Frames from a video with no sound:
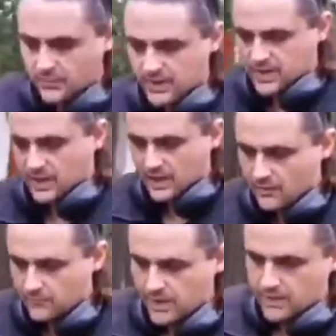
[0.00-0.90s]
like they
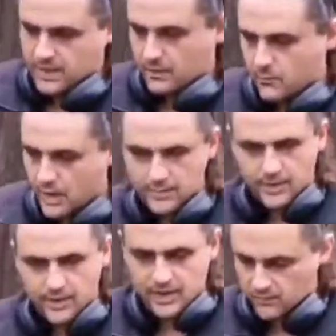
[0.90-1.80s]
basically come round saying what
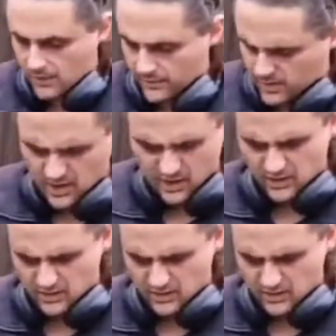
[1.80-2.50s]
happened this, what happened